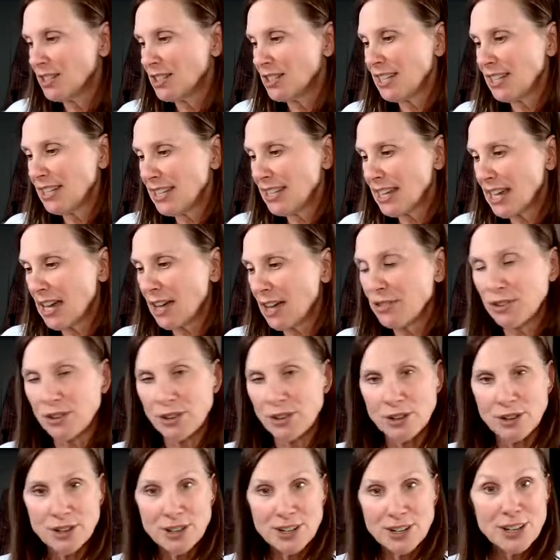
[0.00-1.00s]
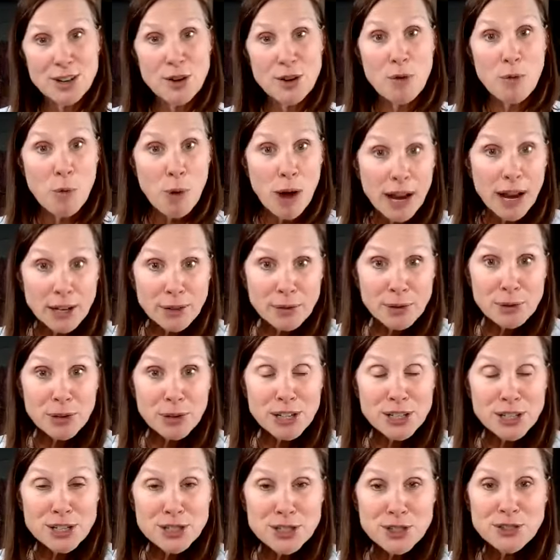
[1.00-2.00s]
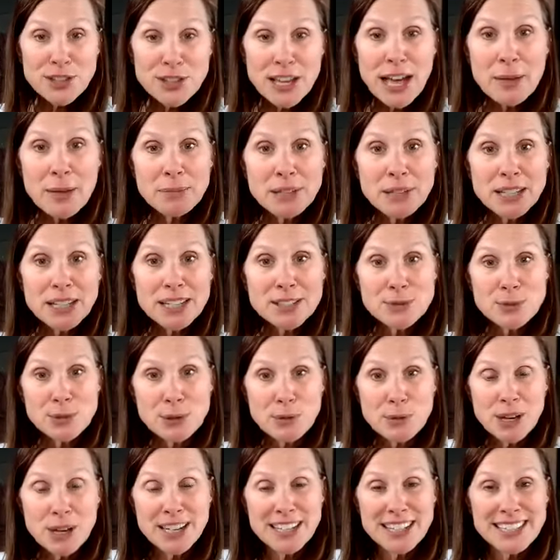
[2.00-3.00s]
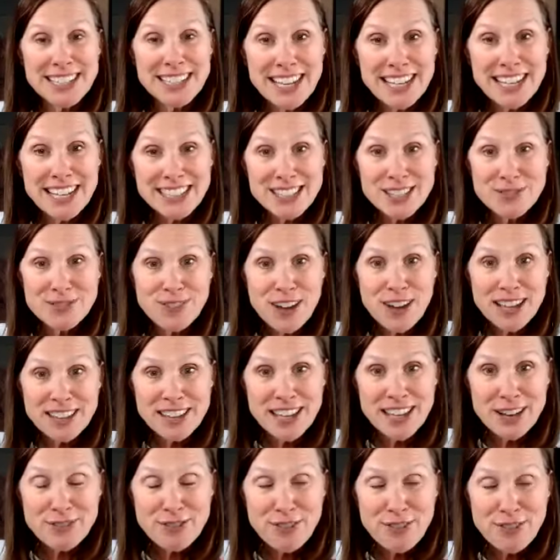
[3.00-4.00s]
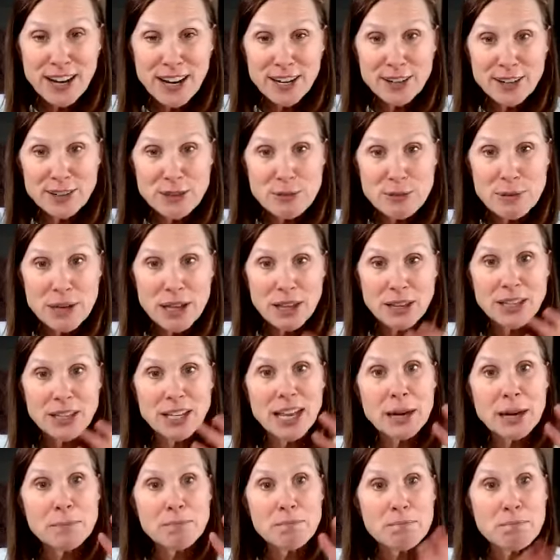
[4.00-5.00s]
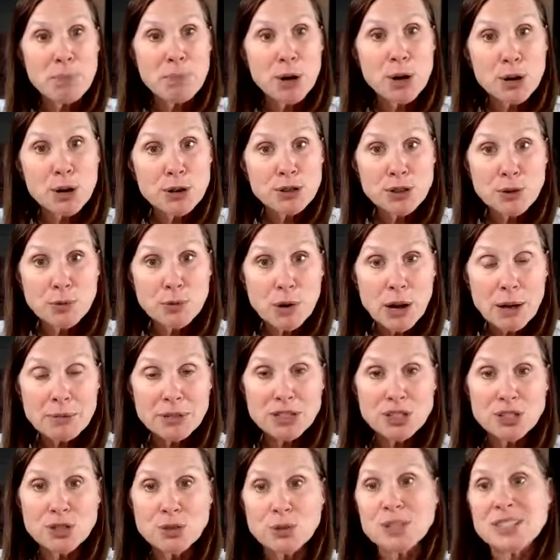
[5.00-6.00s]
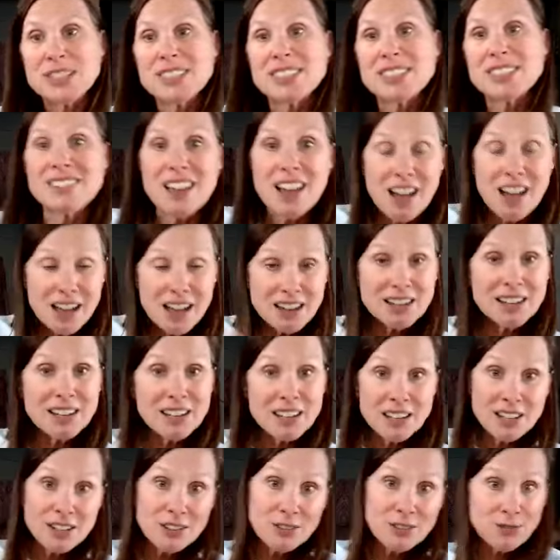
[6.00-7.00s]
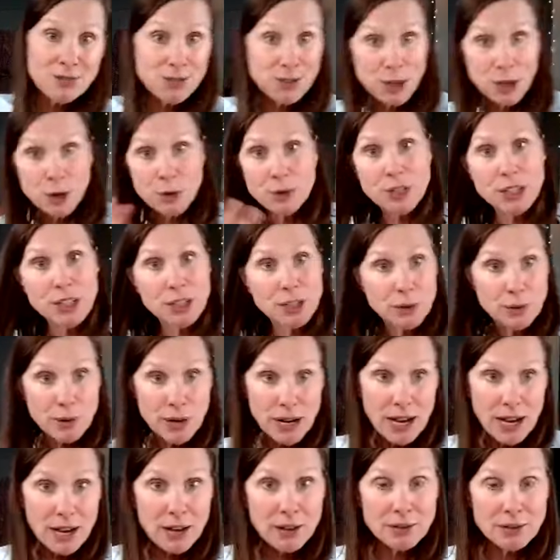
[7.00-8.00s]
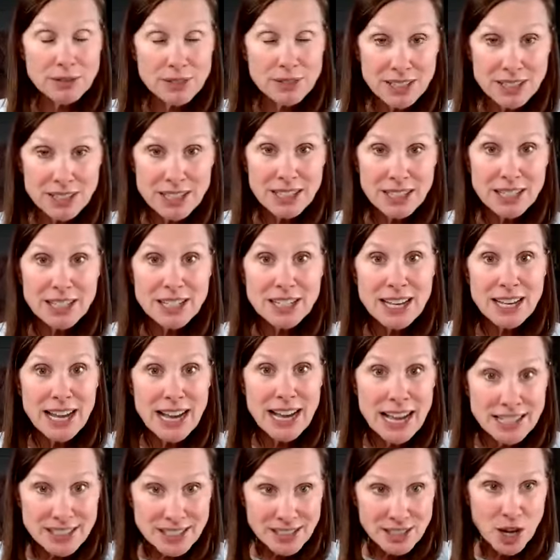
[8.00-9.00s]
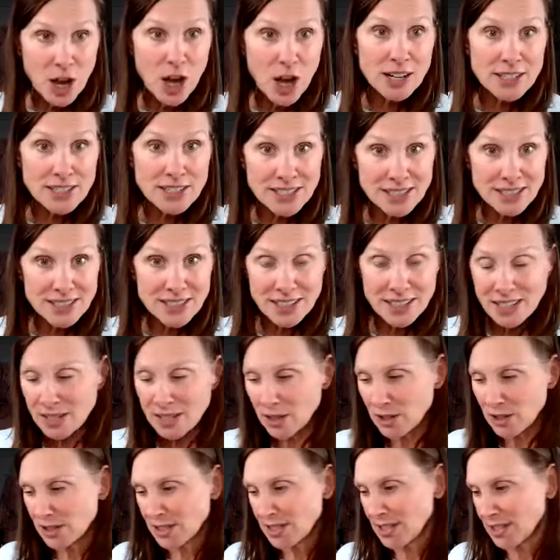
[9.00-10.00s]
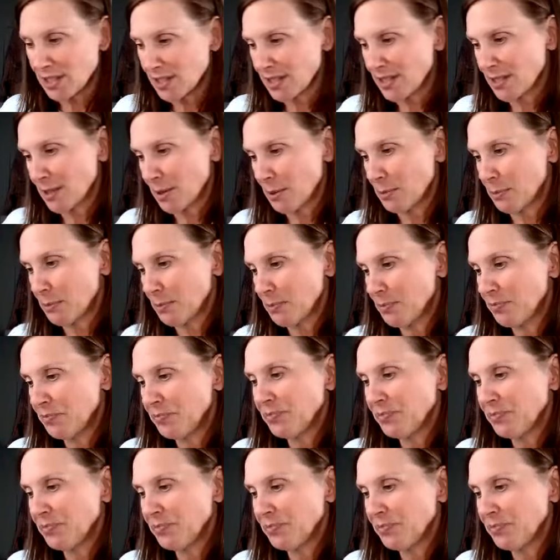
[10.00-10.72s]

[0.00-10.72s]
together. Why do we want to do that? Because we want to intensify that fire in the belly and burn the rubbish so it's not floating around as toxins in our system.